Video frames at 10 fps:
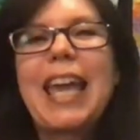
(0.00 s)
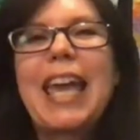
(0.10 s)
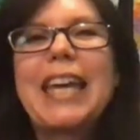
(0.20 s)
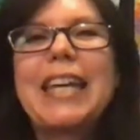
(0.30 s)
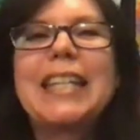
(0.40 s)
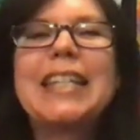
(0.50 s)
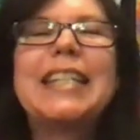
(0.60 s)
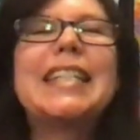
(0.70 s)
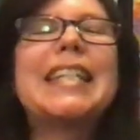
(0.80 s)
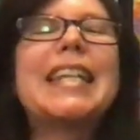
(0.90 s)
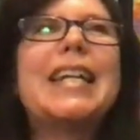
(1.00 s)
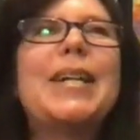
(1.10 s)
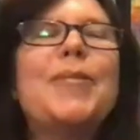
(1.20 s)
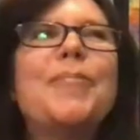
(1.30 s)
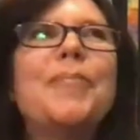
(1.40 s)
And
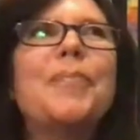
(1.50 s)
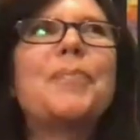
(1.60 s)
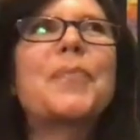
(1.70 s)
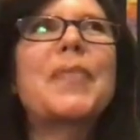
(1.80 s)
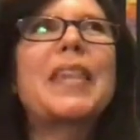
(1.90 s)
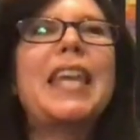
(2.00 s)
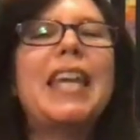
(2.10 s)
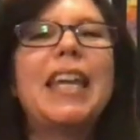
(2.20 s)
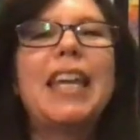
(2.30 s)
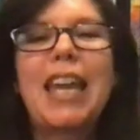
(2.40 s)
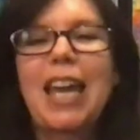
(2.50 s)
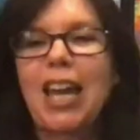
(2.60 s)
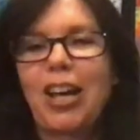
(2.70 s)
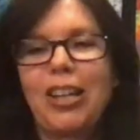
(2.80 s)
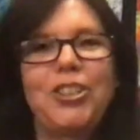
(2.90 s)
um,
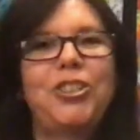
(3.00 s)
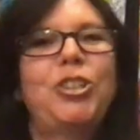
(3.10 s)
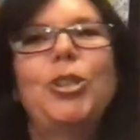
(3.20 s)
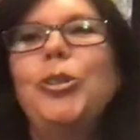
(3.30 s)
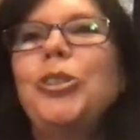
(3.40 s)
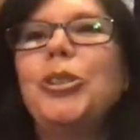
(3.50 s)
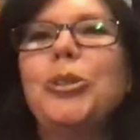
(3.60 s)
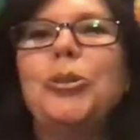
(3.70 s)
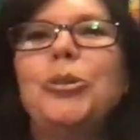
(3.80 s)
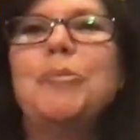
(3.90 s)
I'll show you, let